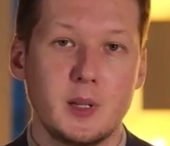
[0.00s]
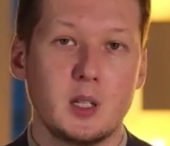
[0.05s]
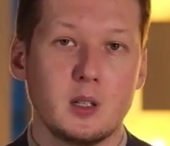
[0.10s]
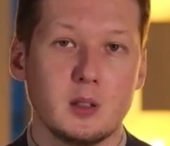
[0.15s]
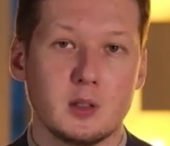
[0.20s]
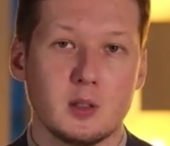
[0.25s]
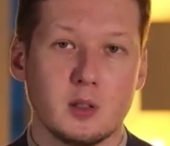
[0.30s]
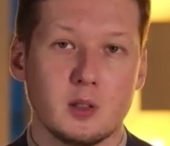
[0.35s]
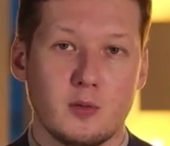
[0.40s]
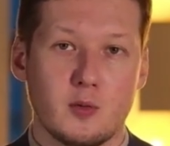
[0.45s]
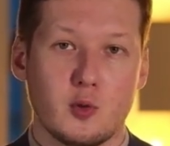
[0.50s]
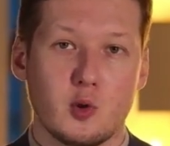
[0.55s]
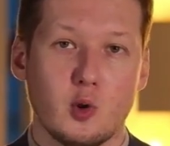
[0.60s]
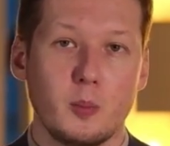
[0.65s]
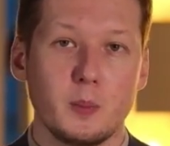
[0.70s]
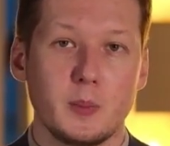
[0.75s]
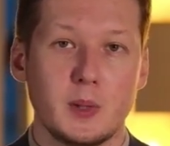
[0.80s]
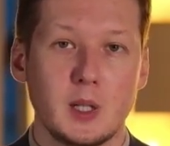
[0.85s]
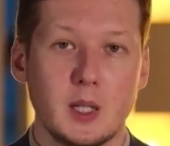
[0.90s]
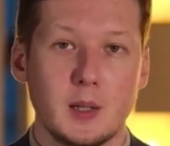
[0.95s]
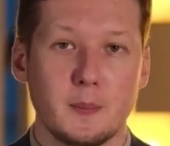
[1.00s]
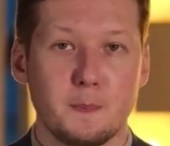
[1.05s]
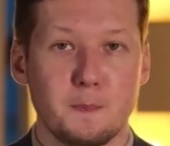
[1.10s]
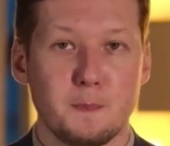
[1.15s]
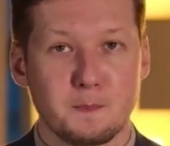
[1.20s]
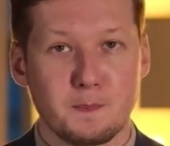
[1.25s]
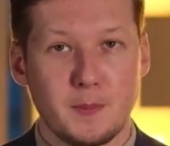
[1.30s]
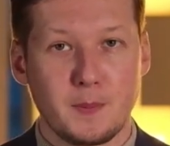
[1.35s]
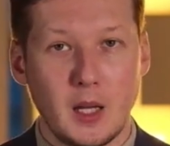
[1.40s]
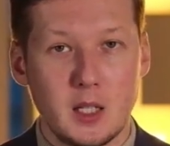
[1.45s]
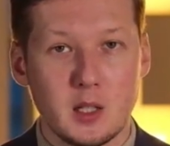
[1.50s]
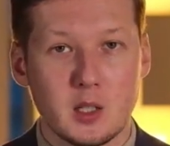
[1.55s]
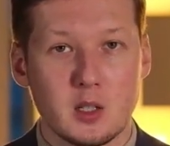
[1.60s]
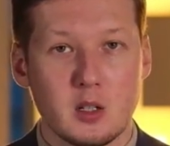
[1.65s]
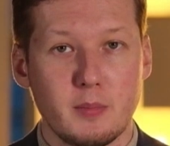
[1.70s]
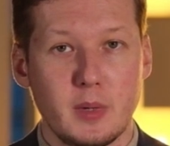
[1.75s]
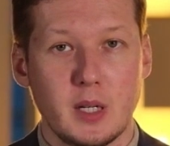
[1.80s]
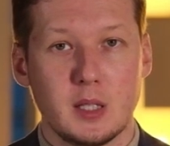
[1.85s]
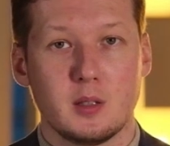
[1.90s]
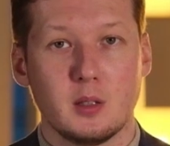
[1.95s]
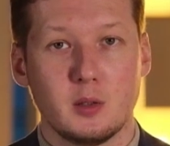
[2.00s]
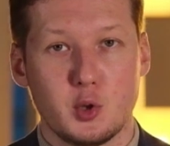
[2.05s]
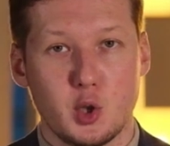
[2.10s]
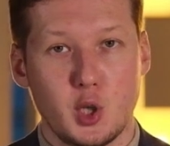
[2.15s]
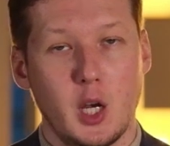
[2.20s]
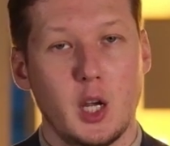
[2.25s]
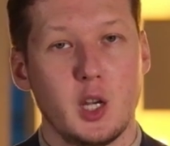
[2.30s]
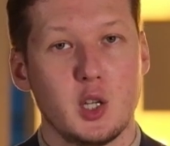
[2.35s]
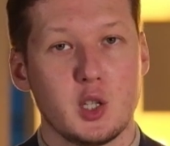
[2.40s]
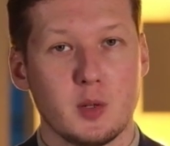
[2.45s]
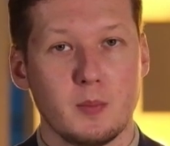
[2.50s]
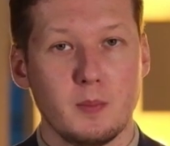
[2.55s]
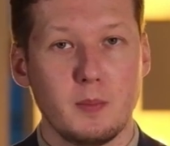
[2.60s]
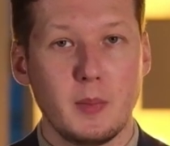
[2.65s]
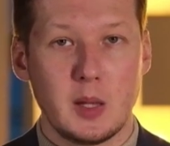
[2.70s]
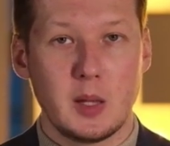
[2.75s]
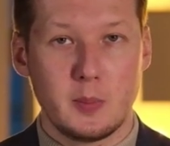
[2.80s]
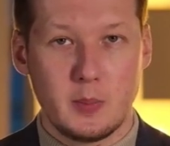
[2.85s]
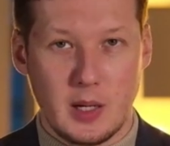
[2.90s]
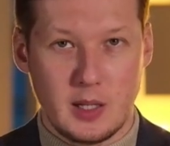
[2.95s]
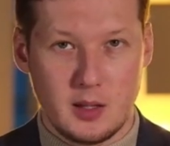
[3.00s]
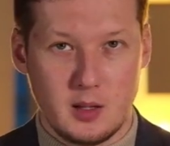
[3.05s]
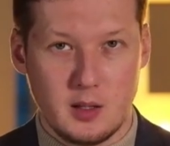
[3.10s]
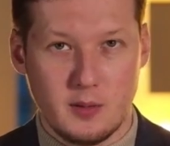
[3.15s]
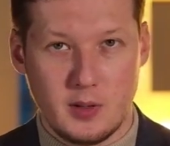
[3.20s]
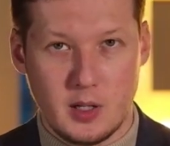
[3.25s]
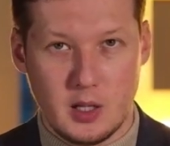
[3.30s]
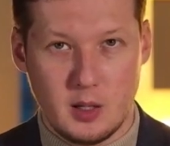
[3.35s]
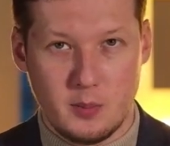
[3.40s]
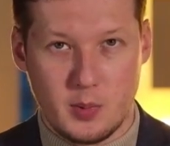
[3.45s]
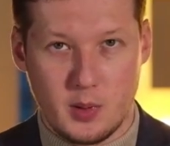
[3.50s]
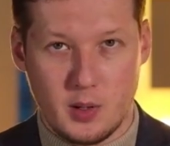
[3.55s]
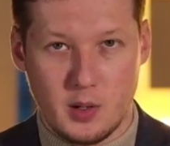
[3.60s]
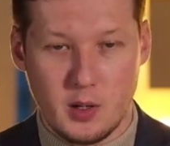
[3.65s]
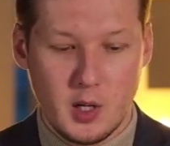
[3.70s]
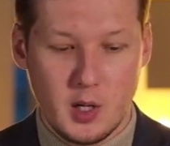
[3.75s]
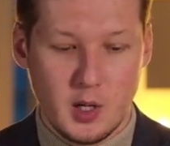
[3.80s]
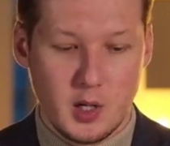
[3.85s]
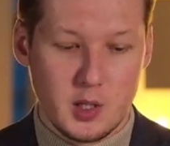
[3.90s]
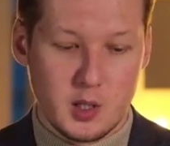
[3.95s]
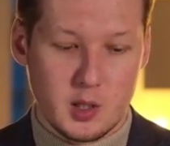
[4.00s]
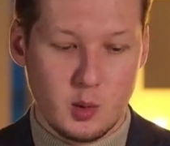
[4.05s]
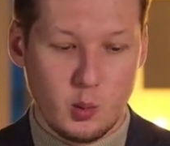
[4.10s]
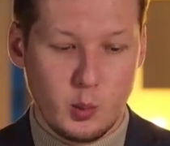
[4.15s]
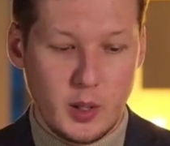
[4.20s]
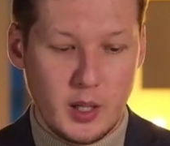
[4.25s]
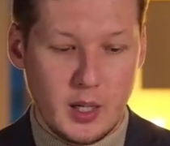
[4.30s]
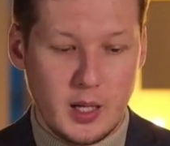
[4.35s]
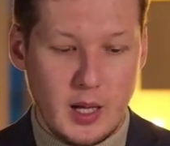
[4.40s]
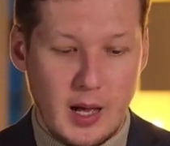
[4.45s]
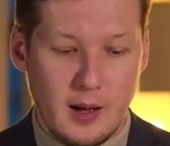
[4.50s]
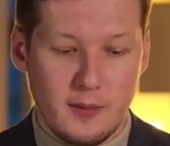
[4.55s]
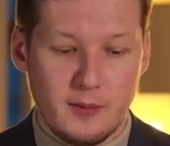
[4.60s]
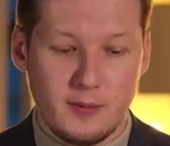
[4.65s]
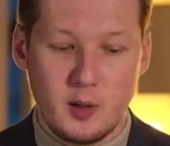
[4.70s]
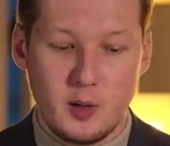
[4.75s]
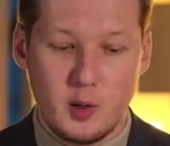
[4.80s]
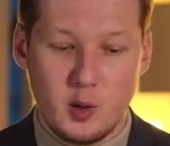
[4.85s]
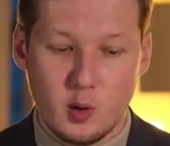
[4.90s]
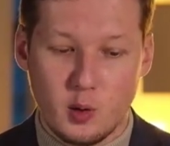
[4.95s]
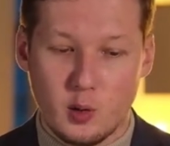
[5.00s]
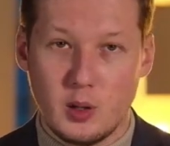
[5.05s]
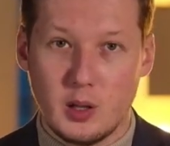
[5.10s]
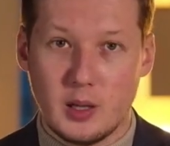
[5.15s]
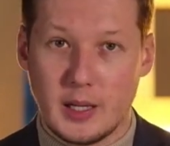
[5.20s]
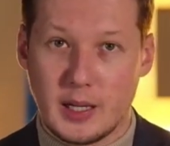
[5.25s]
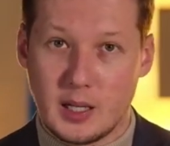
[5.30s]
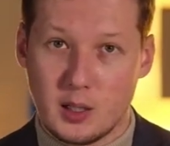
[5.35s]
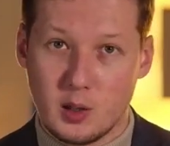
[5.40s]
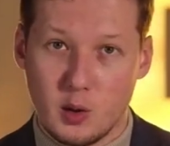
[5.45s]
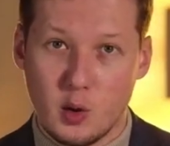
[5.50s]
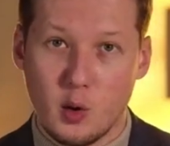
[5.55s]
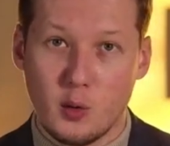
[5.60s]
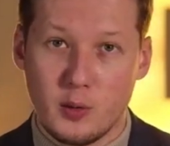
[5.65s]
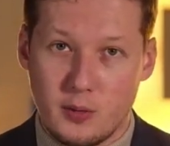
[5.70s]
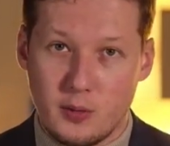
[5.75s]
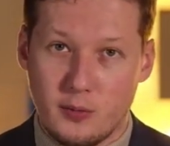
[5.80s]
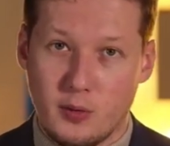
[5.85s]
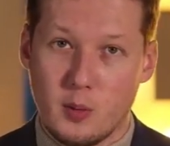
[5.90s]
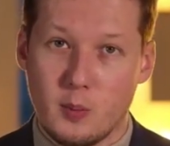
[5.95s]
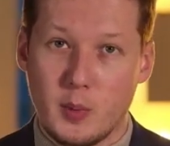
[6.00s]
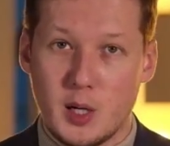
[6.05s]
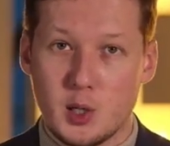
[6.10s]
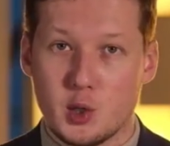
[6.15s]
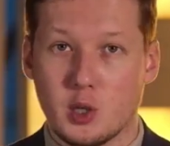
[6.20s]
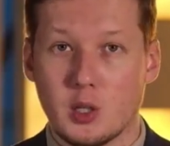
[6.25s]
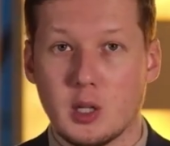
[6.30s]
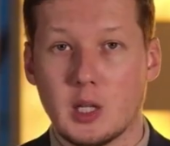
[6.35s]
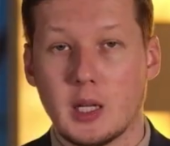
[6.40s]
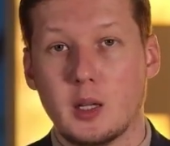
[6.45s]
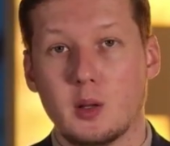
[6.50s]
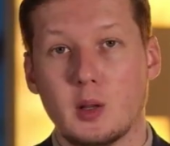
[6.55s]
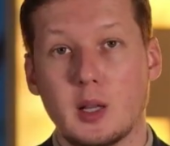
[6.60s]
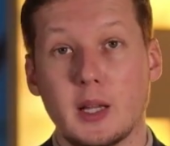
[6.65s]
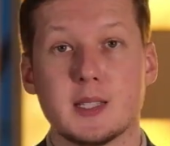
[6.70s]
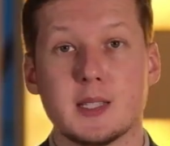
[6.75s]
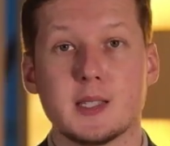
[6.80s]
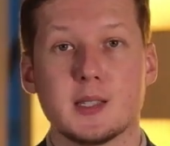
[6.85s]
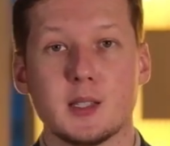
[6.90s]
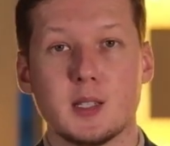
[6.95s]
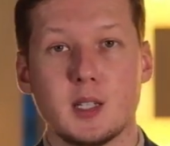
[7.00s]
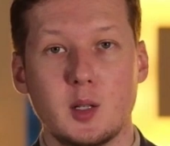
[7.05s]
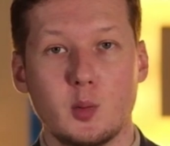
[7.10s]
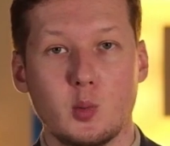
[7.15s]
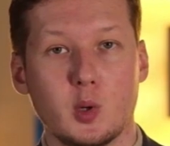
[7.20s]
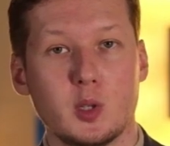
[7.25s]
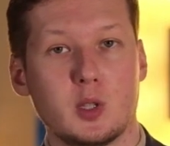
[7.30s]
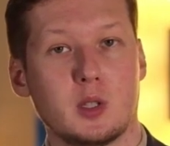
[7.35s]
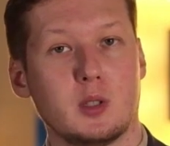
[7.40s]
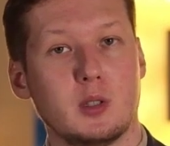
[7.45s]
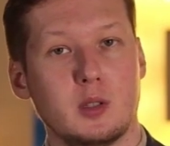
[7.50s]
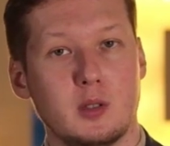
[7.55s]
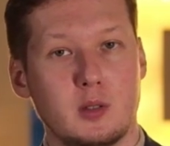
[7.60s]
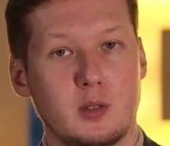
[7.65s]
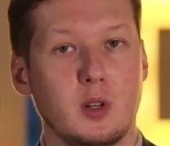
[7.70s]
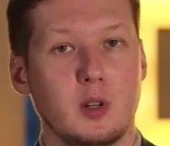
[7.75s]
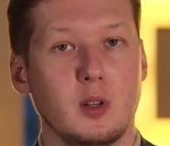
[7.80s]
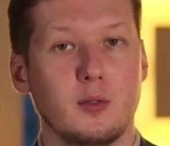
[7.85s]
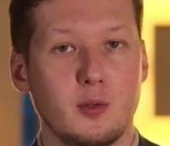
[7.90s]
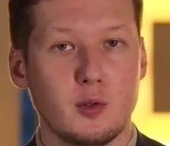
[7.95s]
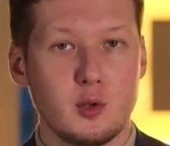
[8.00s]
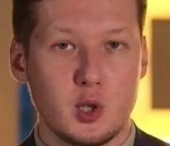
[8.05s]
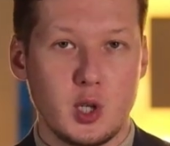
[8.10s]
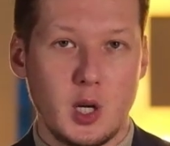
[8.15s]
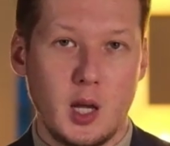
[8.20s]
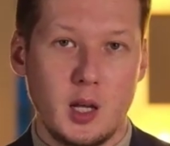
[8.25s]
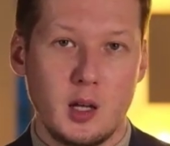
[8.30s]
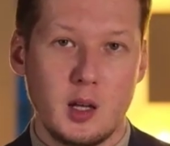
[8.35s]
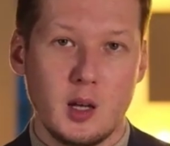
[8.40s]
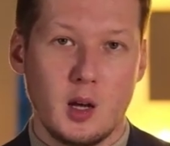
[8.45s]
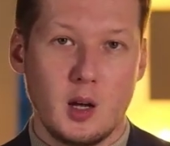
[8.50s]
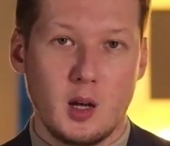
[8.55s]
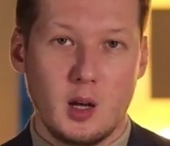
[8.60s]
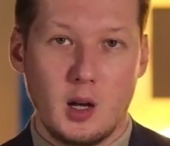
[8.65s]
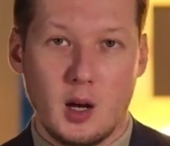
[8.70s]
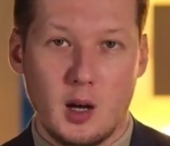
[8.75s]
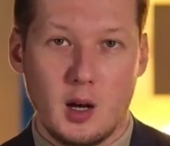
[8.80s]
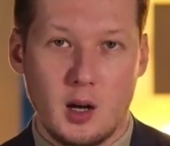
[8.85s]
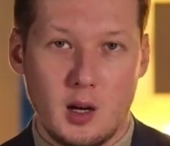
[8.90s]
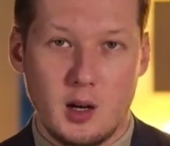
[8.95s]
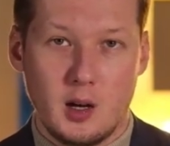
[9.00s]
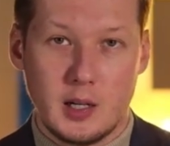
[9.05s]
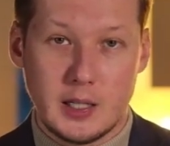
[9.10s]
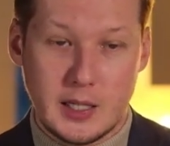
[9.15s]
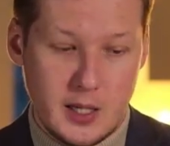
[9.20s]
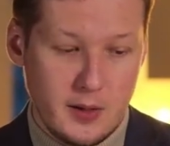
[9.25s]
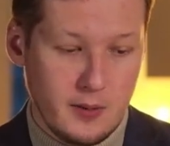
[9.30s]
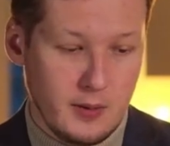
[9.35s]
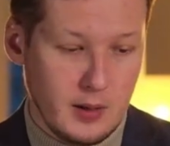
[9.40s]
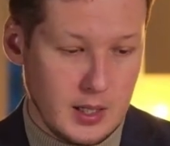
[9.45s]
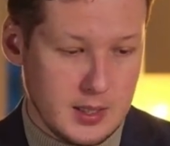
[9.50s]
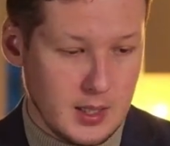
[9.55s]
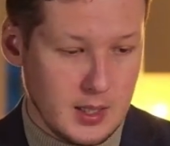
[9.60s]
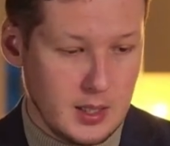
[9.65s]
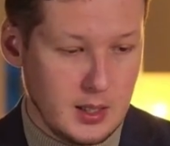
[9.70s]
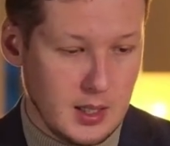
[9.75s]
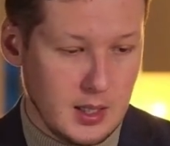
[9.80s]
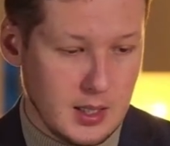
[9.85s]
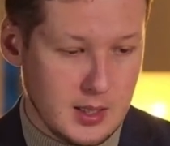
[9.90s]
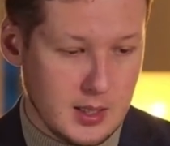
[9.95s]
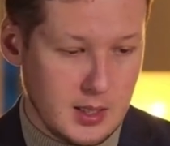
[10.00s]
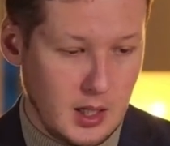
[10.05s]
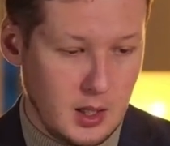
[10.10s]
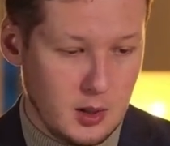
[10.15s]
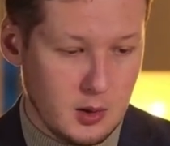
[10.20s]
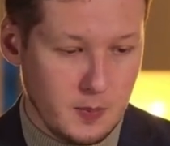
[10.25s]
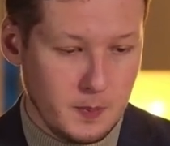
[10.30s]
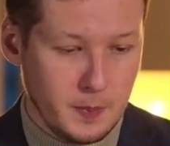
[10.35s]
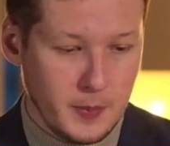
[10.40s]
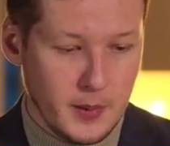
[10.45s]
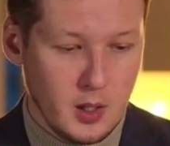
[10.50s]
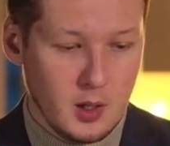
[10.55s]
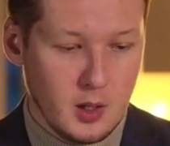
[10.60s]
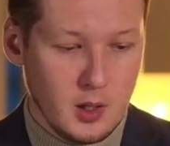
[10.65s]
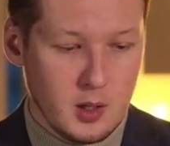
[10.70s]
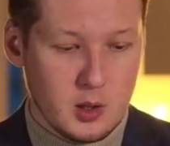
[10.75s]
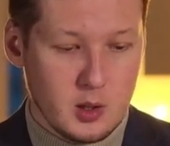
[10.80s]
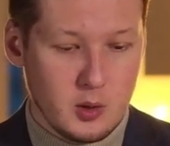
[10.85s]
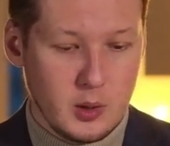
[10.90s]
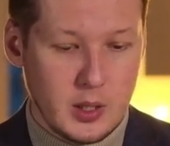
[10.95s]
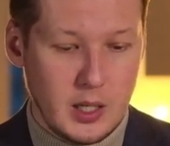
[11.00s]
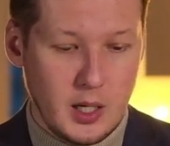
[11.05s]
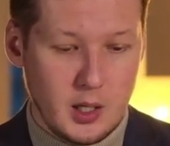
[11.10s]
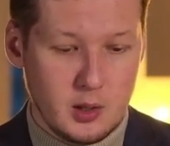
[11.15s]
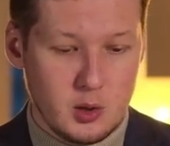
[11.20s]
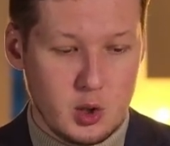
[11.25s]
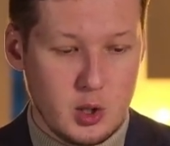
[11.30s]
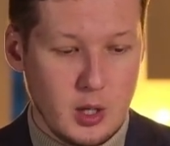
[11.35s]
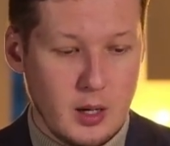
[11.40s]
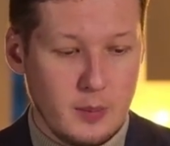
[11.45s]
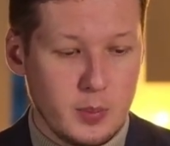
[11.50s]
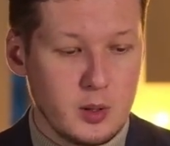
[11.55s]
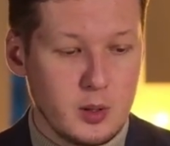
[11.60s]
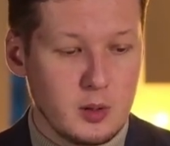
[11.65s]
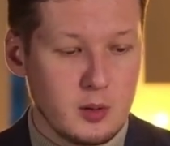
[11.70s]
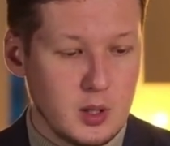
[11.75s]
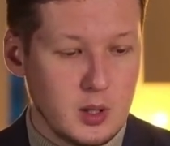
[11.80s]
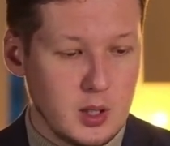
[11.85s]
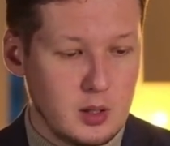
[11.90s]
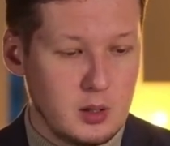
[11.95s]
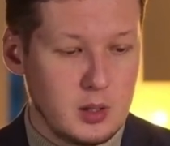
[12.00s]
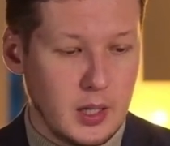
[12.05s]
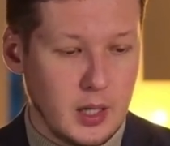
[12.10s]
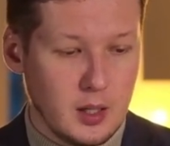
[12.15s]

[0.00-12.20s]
built from the incremental change made by the developer. So we have no information, and let's see what Drill4J gives us in that stage. So again, jump into the